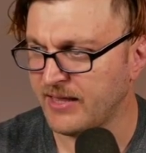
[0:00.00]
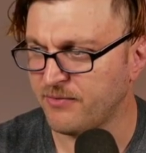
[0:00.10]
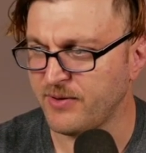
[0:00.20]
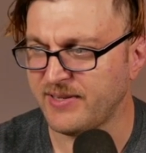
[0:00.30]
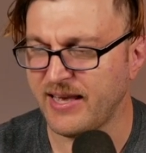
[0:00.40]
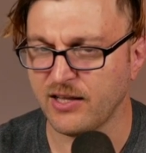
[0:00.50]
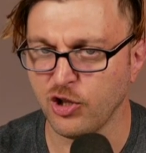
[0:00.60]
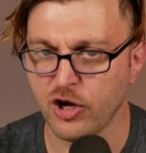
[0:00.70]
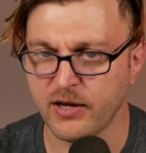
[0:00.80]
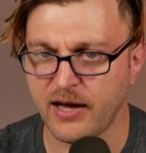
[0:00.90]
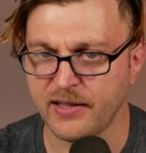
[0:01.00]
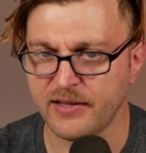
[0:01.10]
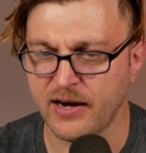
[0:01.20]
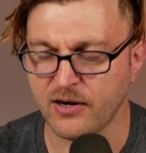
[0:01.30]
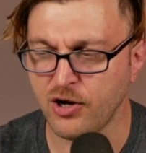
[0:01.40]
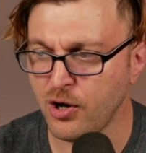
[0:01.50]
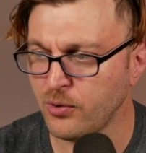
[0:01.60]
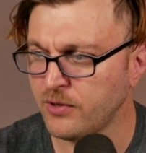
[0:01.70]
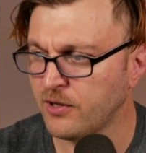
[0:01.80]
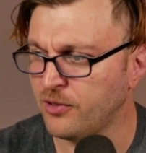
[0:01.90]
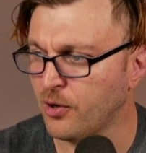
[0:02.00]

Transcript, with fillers: And if we take a look at our code,